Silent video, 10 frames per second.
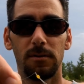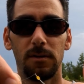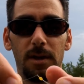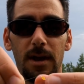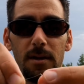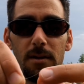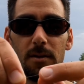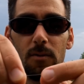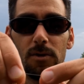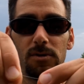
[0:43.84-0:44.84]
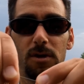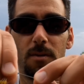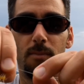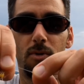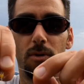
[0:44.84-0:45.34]
see that? And we're just gonna
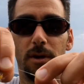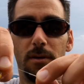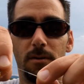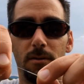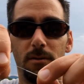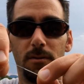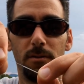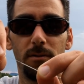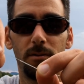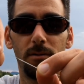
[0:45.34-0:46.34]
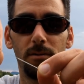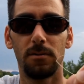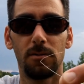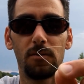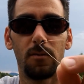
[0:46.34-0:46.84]
pull it
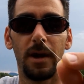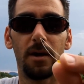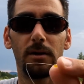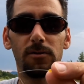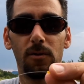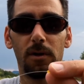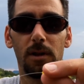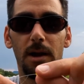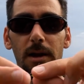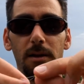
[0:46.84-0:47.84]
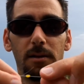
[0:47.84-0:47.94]
right onto our line.